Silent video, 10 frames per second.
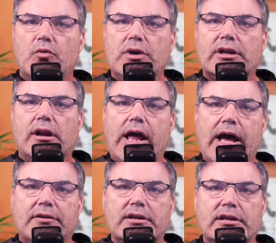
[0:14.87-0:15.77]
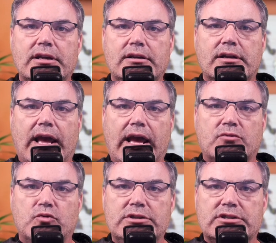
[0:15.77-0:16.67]
We can lock the hidden
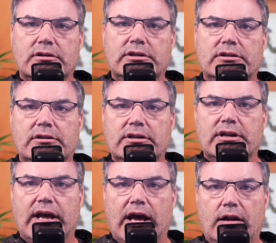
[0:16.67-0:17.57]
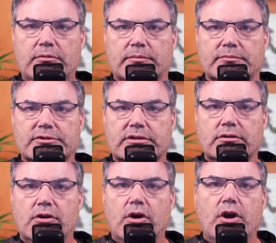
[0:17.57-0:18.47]
and recently deleted albums.
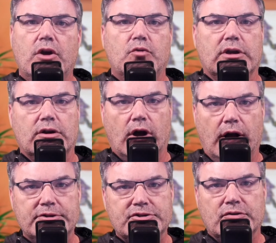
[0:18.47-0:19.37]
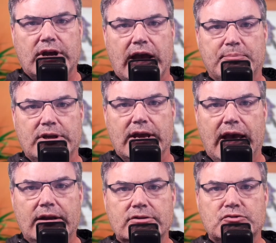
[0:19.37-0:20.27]
We can also copy
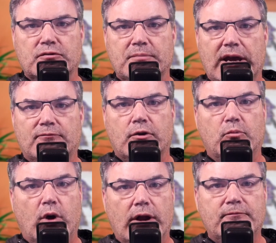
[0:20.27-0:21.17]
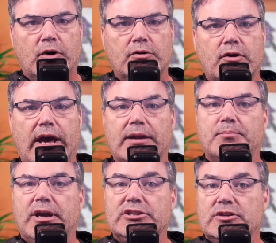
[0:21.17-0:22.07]
edits we've made from one photo
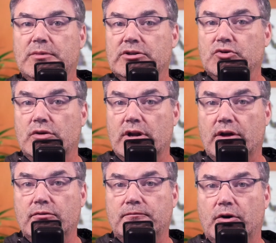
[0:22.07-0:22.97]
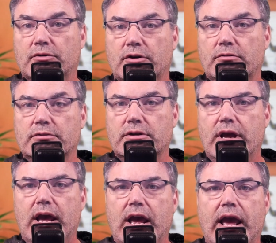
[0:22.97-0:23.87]
and paste them into another photo.
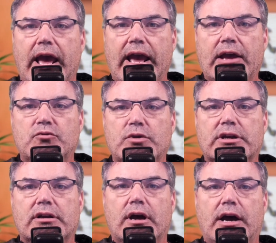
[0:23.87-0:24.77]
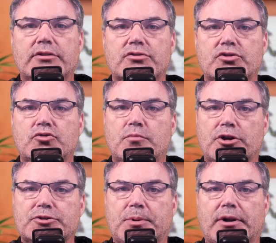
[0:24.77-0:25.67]
And we can undo
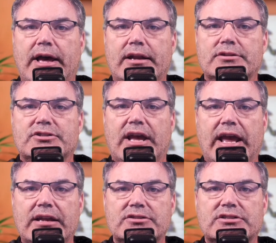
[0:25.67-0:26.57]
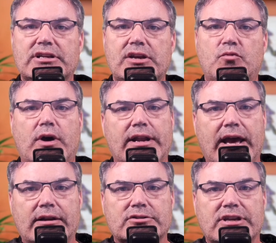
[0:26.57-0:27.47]
multiple edits and see what
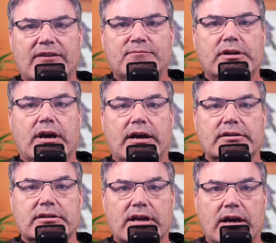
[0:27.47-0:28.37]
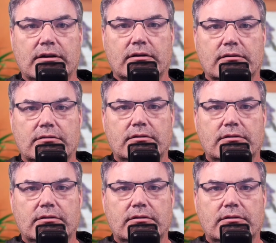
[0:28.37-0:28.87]
edits have been undone.